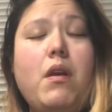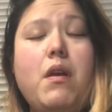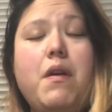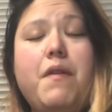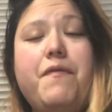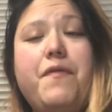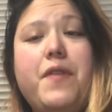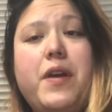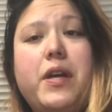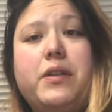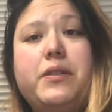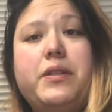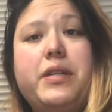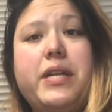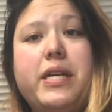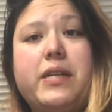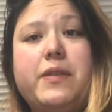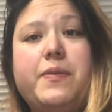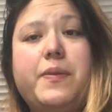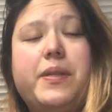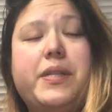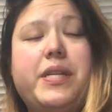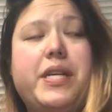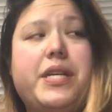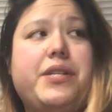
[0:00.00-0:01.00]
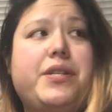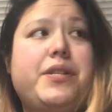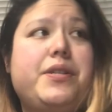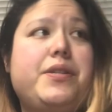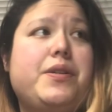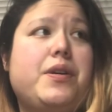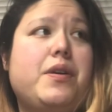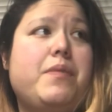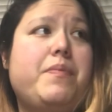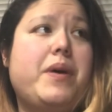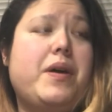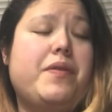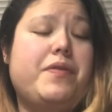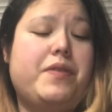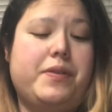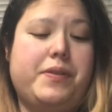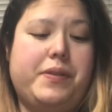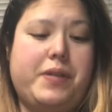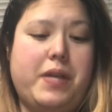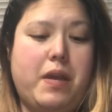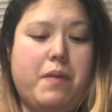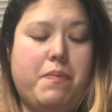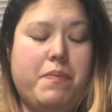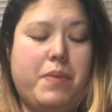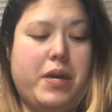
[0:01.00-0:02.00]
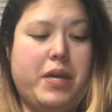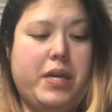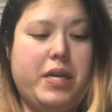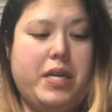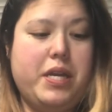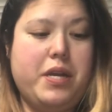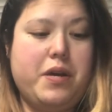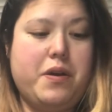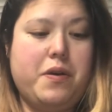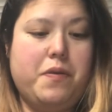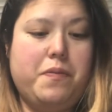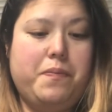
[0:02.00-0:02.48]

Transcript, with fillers: Faculty expectations are about the same, but you know,